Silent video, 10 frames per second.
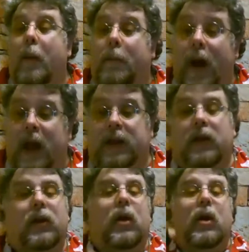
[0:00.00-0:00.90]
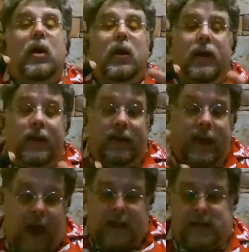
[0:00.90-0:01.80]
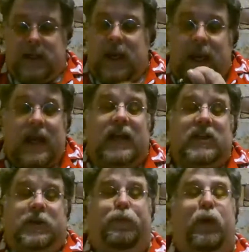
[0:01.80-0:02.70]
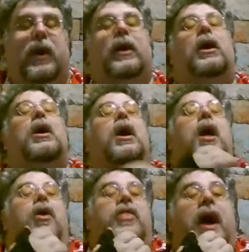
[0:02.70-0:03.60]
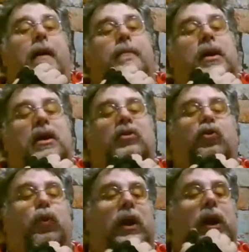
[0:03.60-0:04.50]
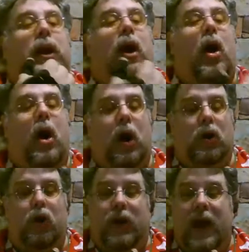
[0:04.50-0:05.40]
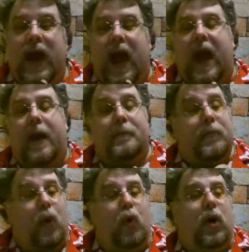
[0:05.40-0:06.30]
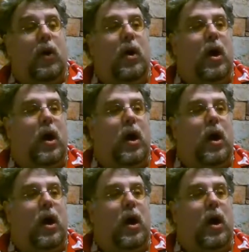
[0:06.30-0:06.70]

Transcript: But, guys, it is spring. That means we are looking at more